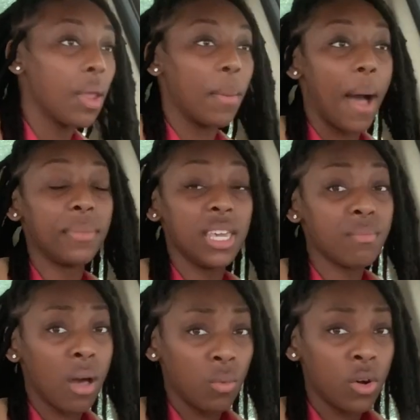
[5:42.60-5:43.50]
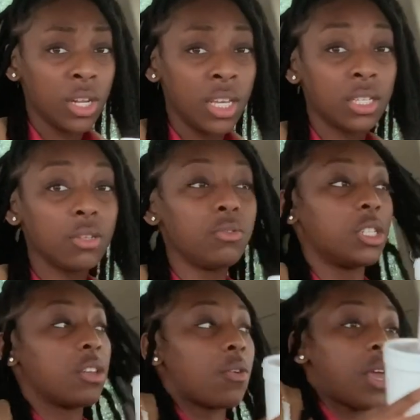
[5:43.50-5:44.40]
But I'm going to get my water in too.
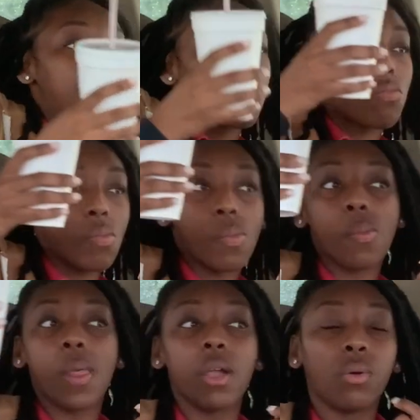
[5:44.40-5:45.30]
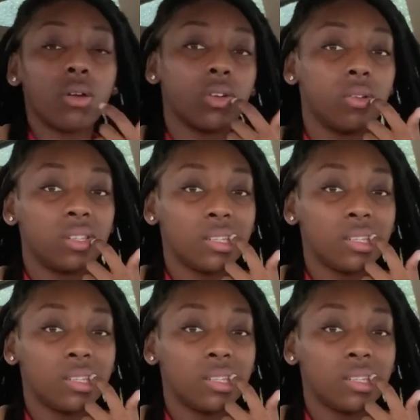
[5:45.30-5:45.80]
Just know that it worked though.